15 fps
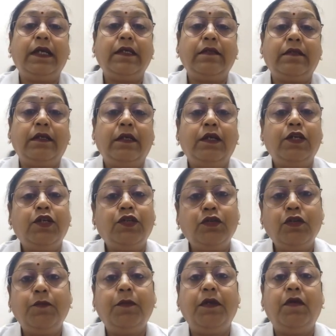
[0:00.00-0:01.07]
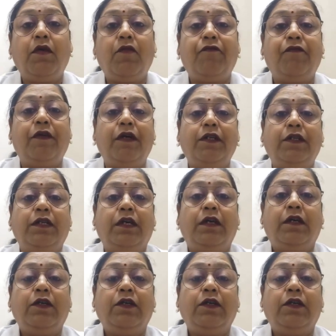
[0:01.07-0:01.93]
test should be offered